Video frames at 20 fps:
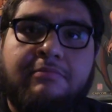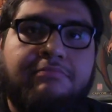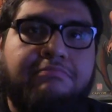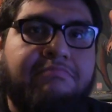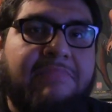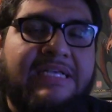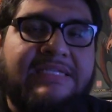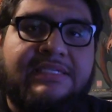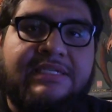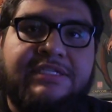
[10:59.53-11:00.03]

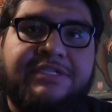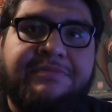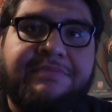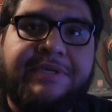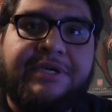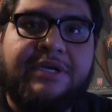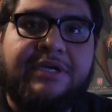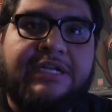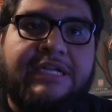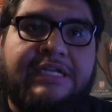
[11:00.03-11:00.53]
message
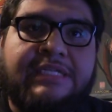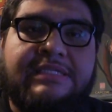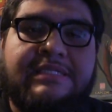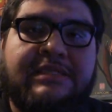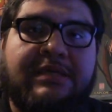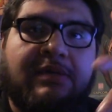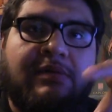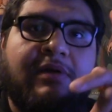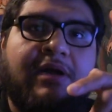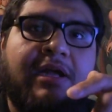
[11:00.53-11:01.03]
me on
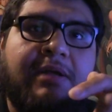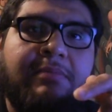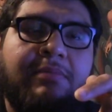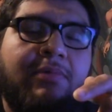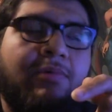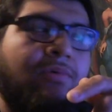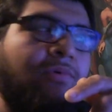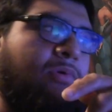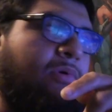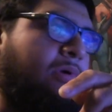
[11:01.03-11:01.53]
Instagram
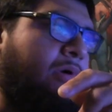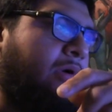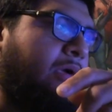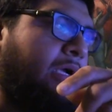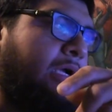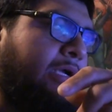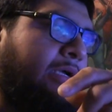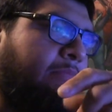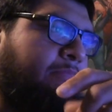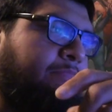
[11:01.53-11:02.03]
or